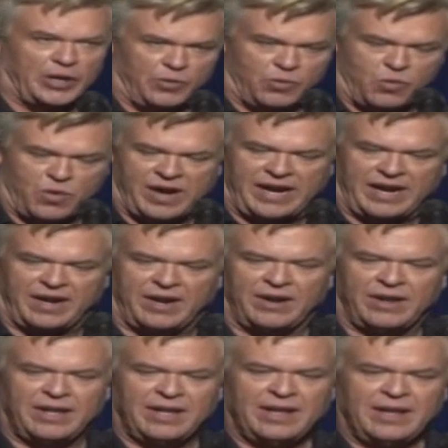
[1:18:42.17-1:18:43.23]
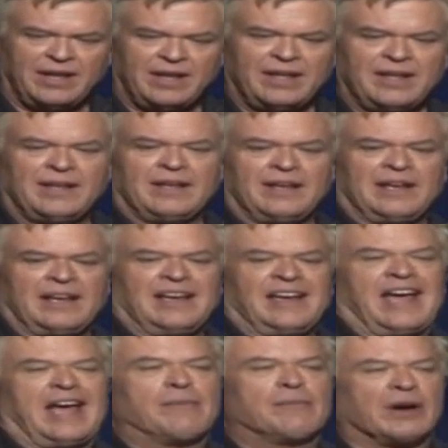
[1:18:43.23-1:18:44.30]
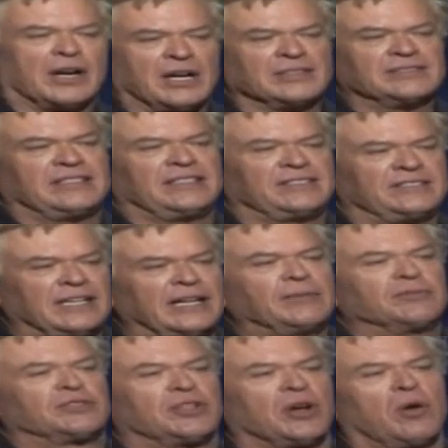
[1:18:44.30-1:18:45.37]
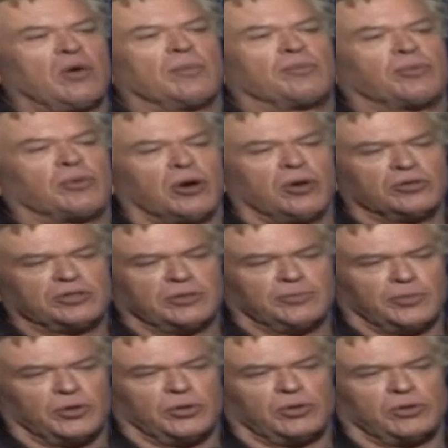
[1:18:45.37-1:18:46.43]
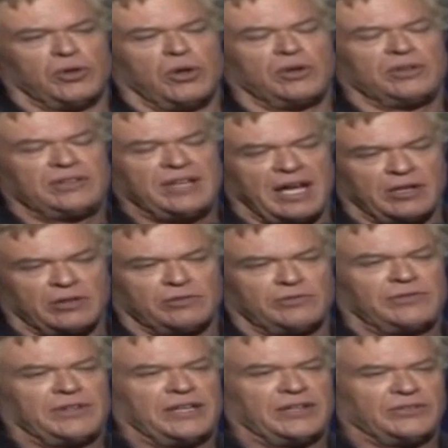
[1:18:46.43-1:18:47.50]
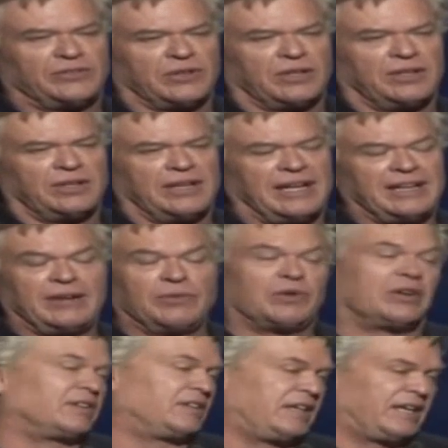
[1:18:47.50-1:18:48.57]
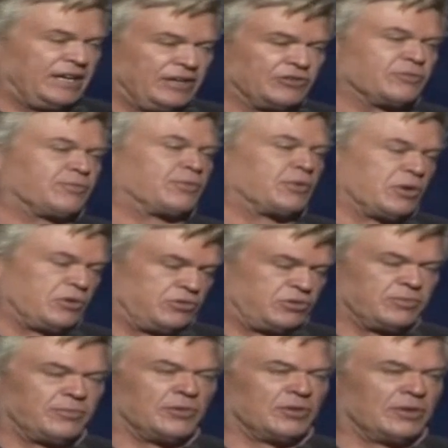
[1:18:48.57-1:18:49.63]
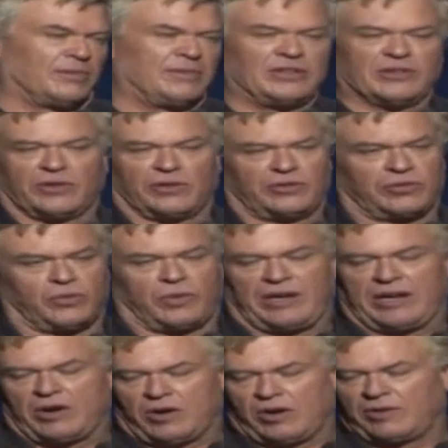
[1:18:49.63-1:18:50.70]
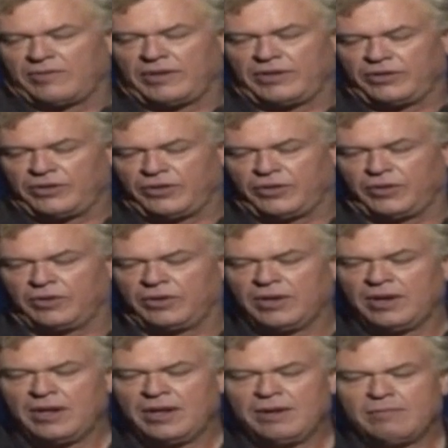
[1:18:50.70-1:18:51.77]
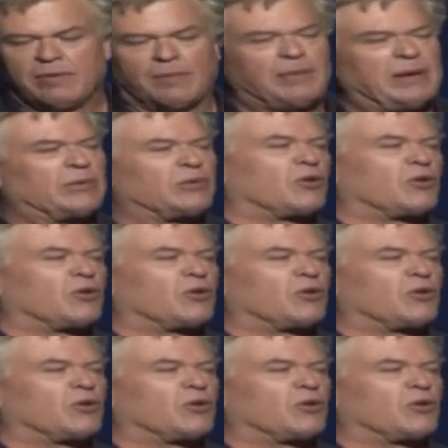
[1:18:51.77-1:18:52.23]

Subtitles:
where. And because he seems so approachable on television, and he really is approachable, I mean, he's a sweetheart of a dude, but people are